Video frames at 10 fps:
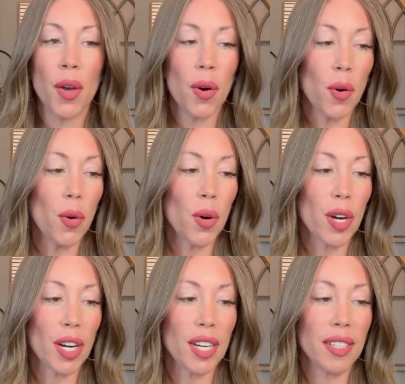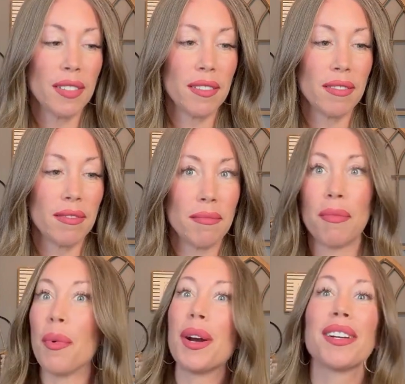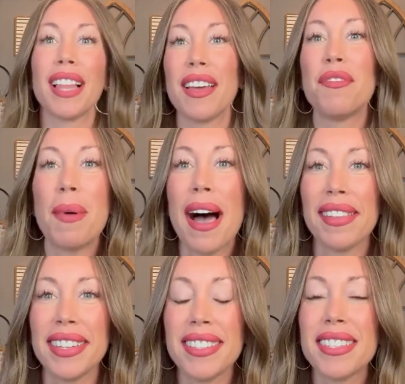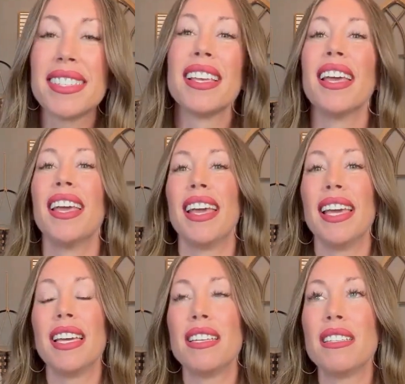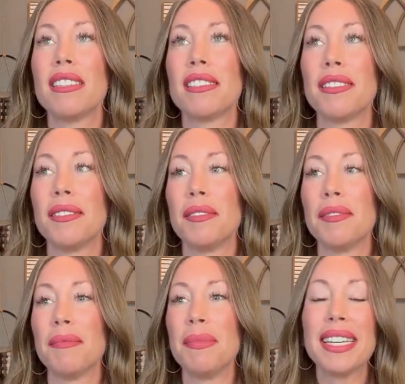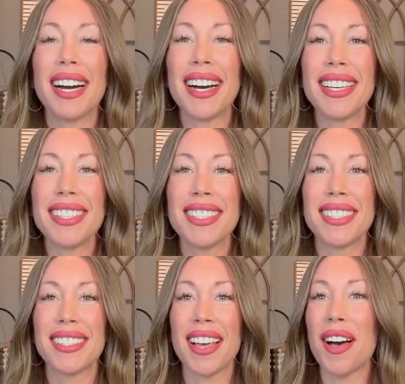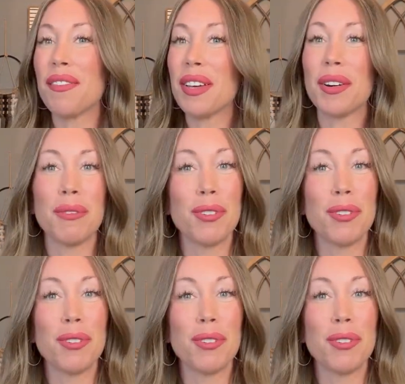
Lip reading: or work-life balance is because of their own